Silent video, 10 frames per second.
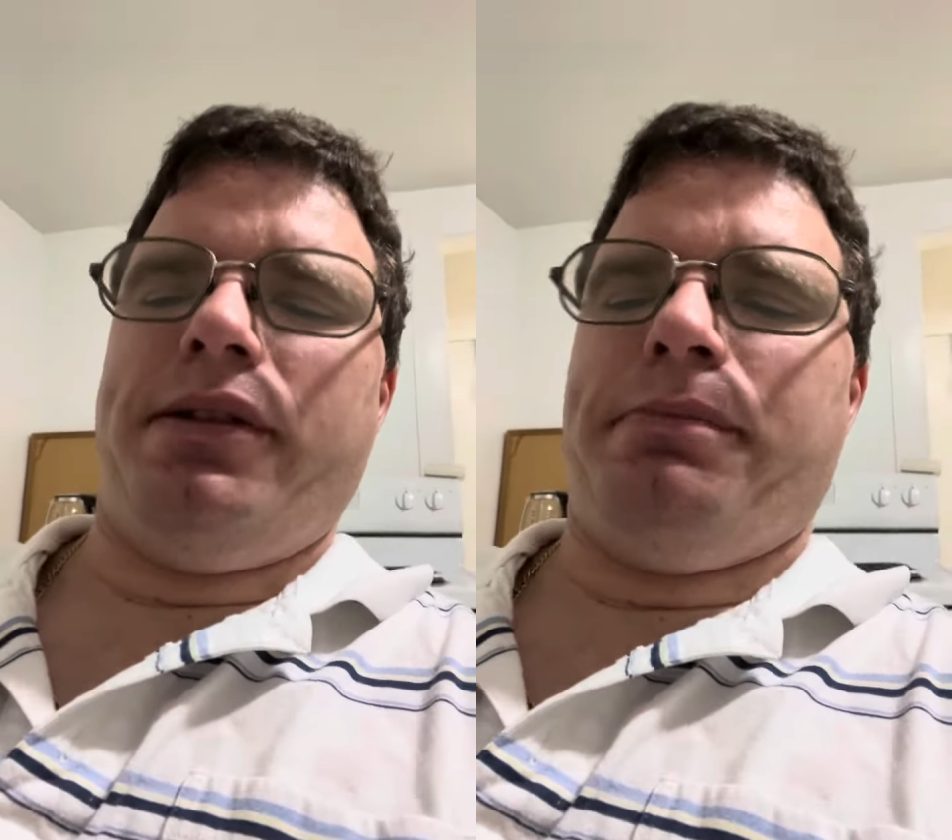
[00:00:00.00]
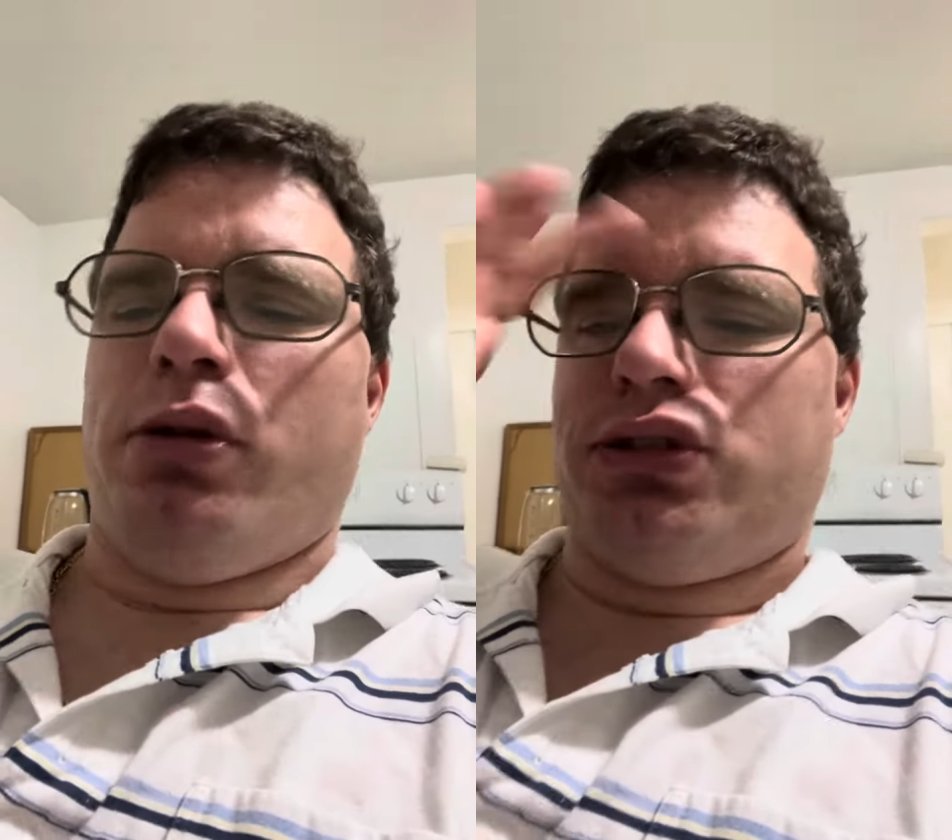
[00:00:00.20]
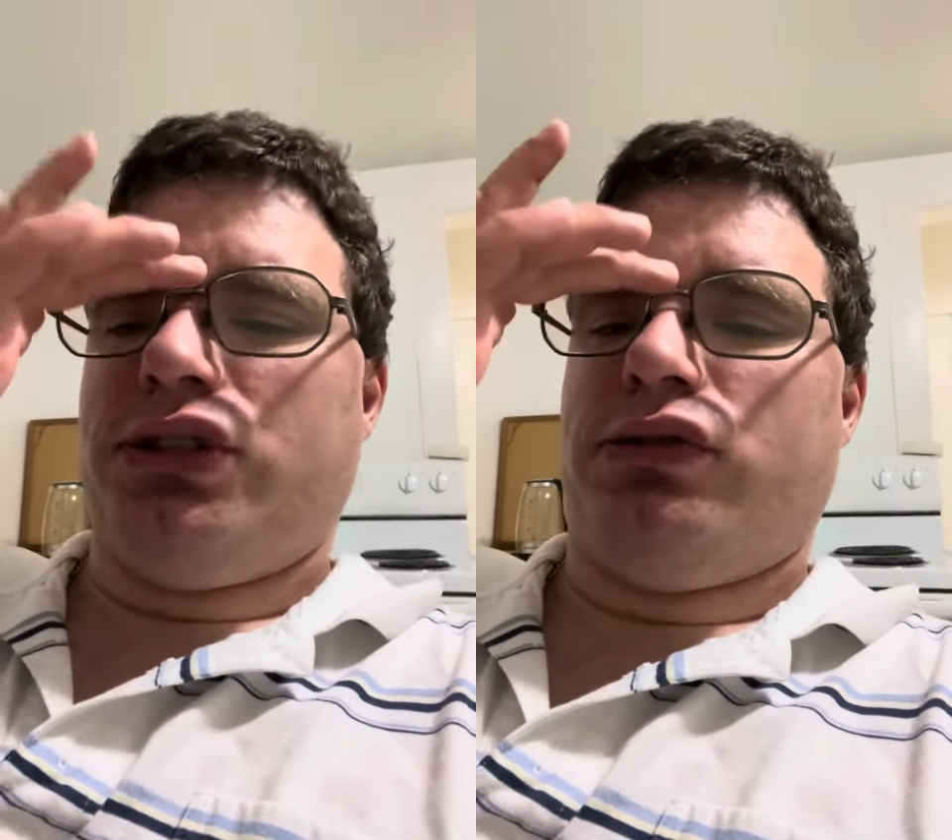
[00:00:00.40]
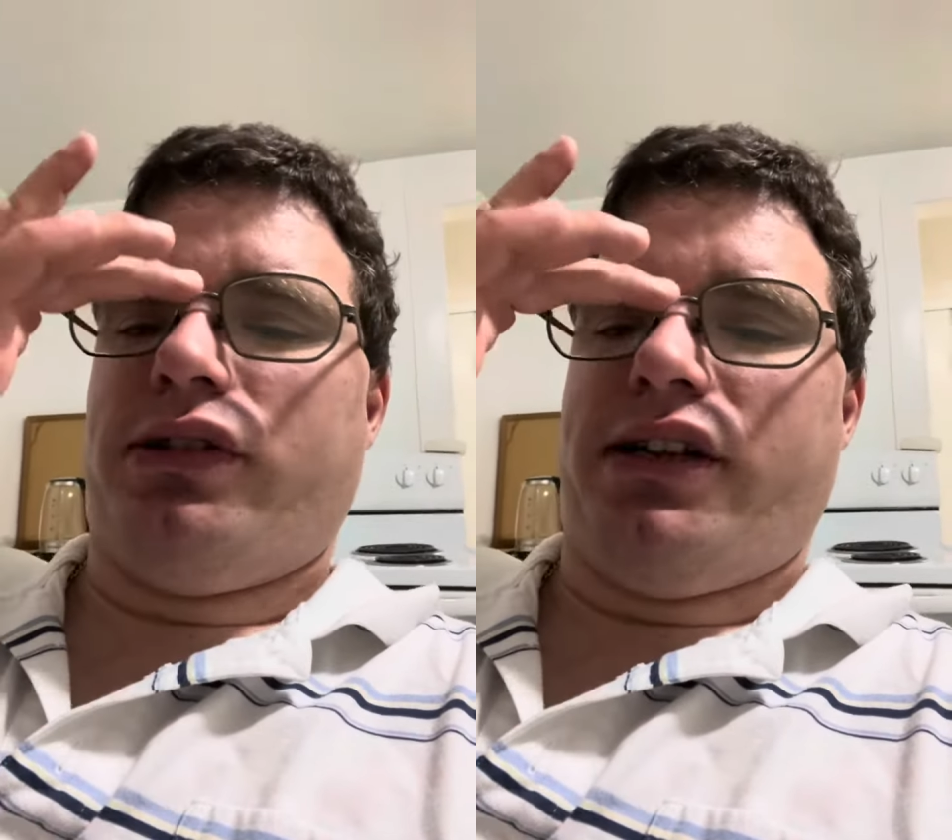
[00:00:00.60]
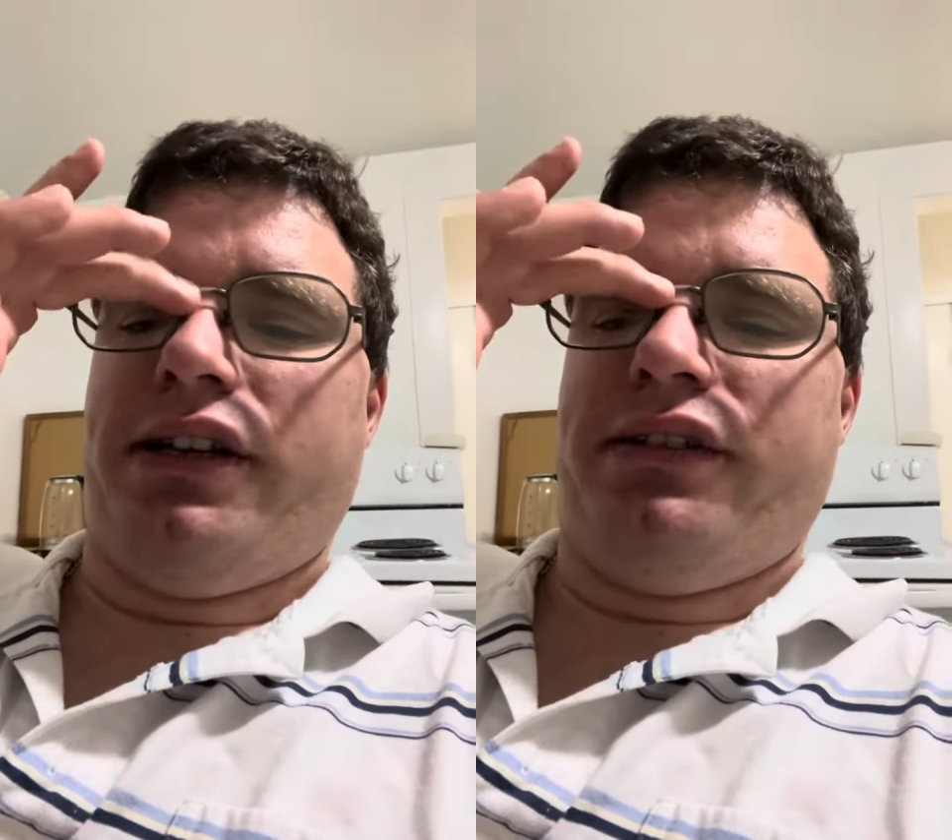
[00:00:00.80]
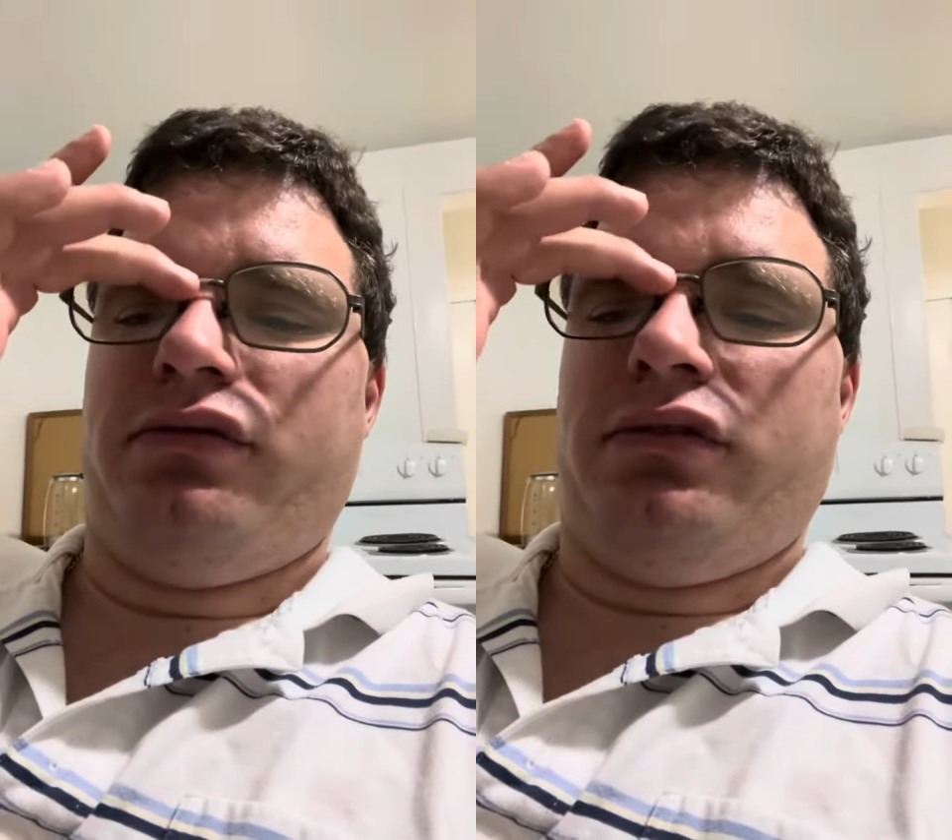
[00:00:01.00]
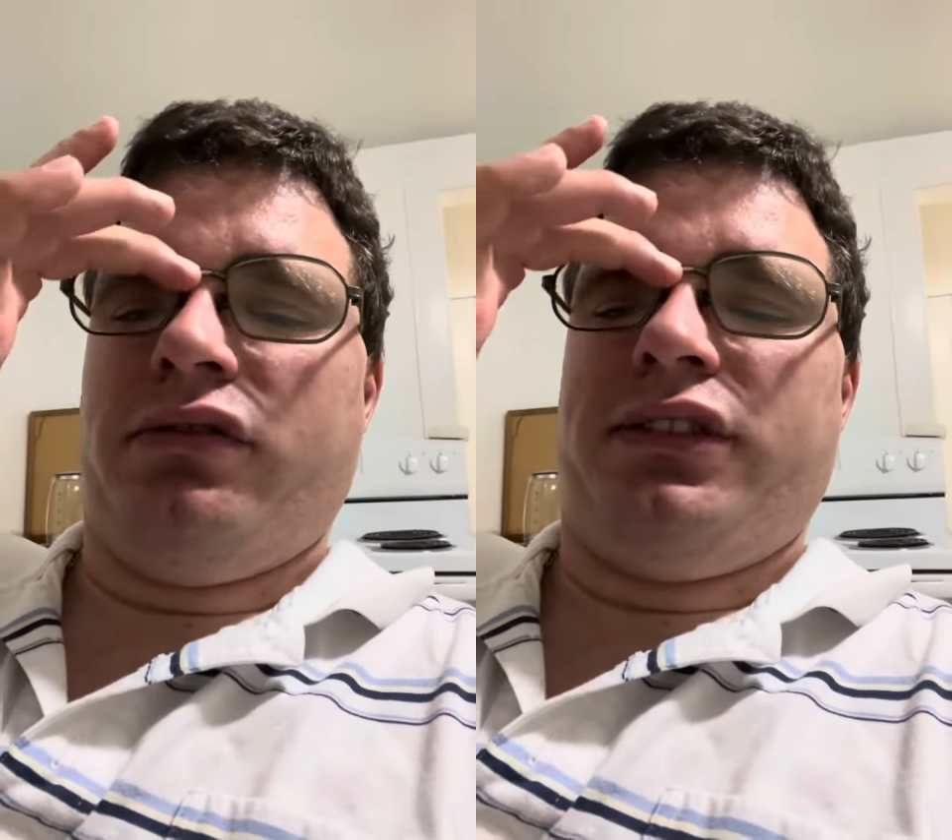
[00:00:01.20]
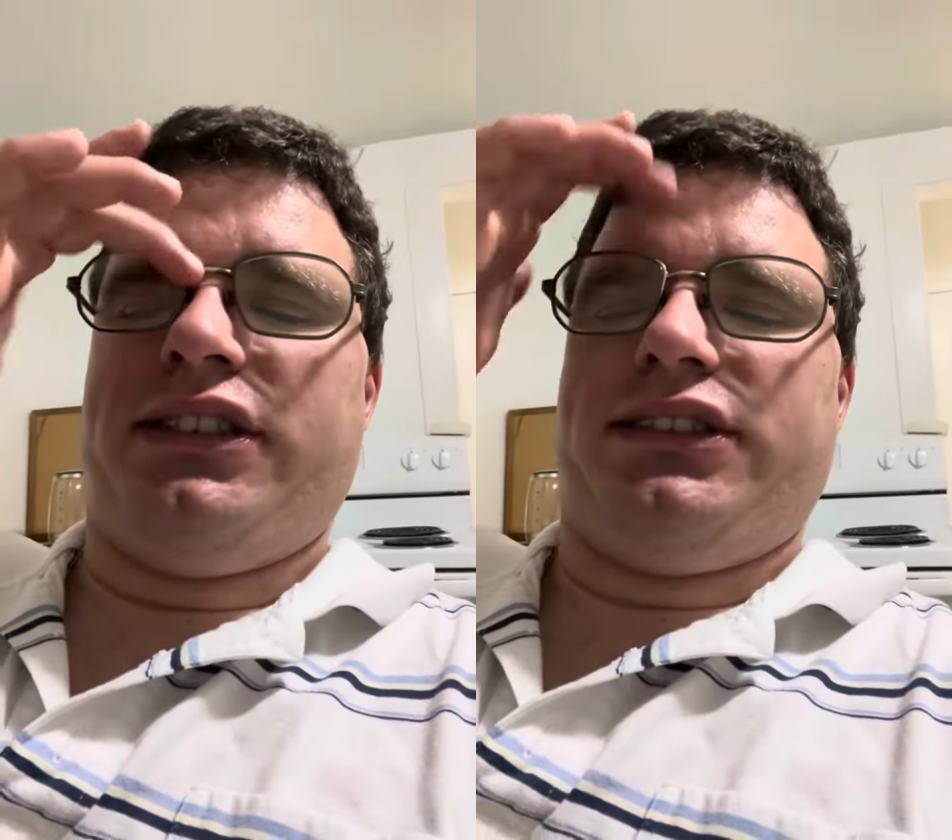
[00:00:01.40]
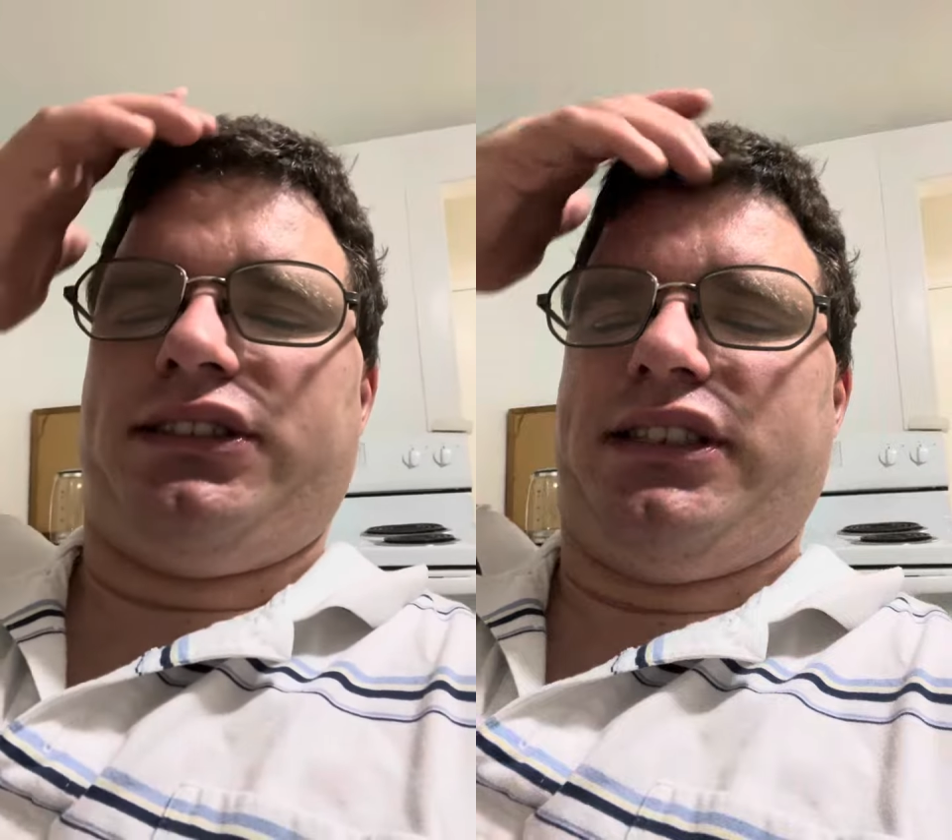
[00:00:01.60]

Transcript: to be posted around uh,